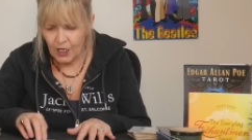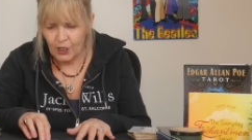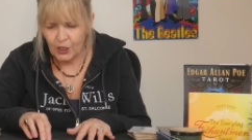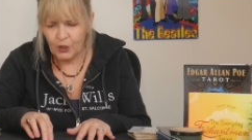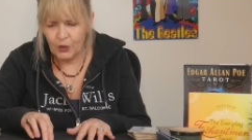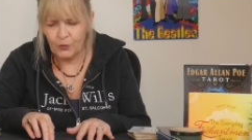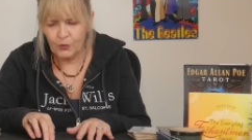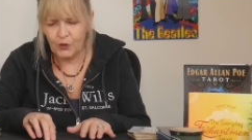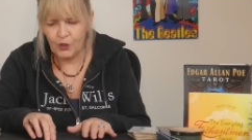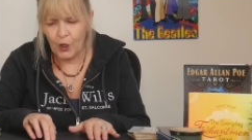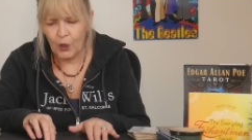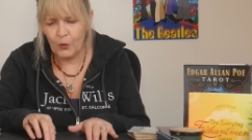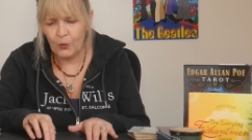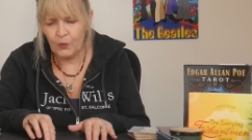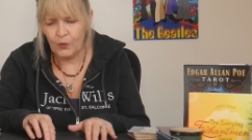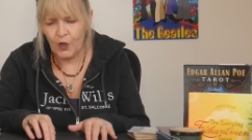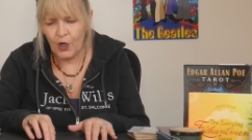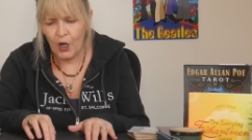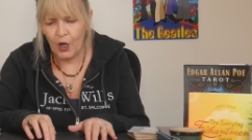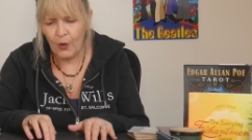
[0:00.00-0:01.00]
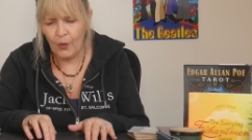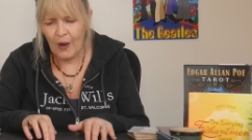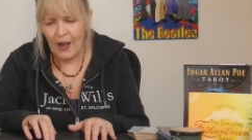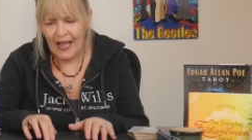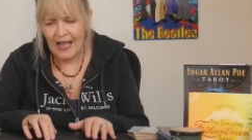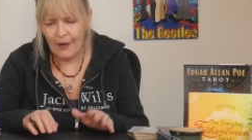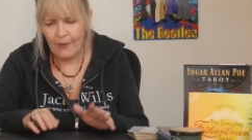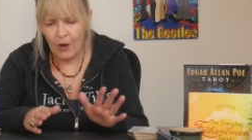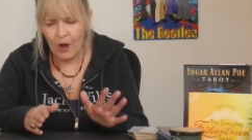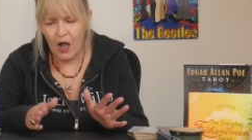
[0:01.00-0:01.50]
You don't know
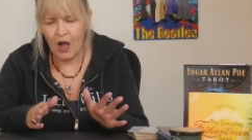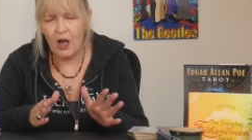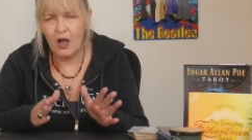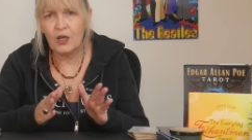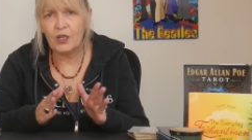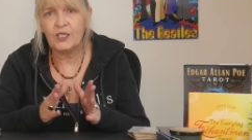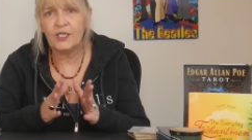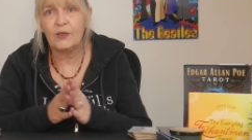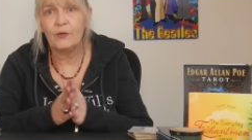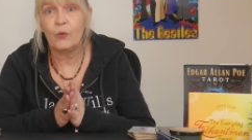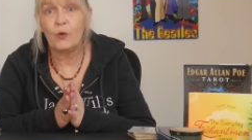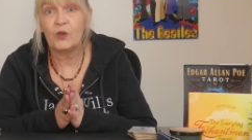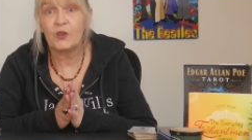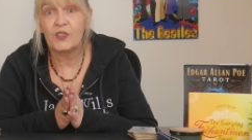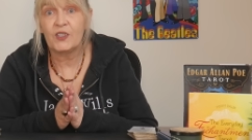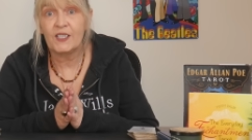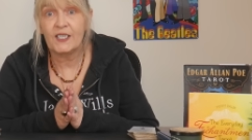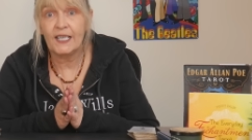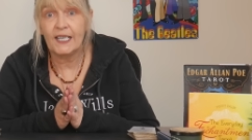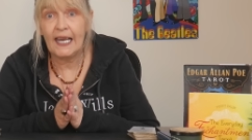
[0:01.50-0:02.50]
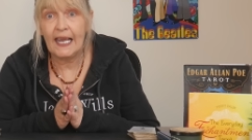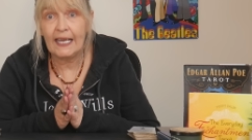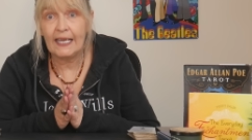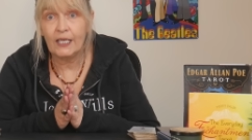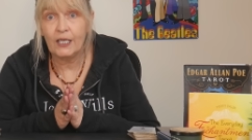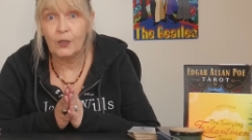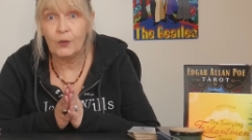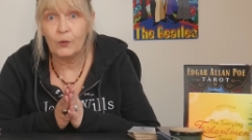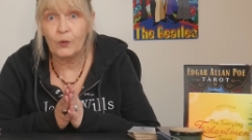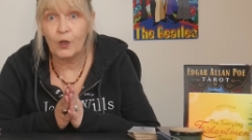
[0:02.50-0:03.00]
how hard it was to let
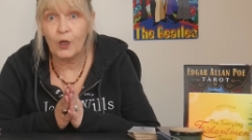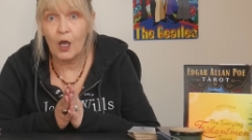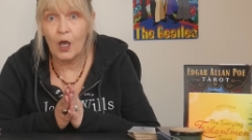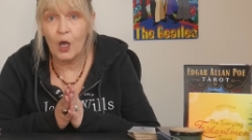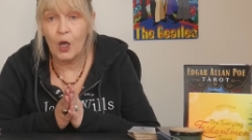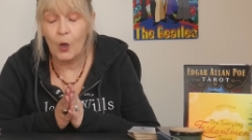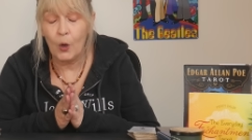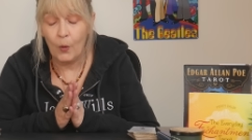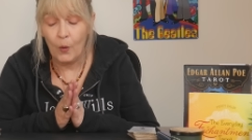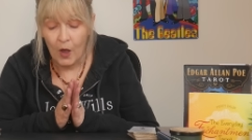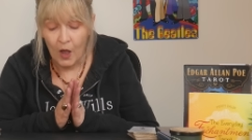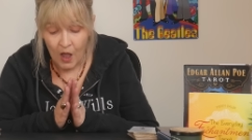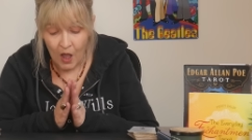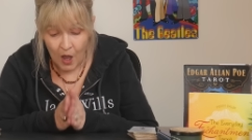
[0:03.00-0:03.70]
you go.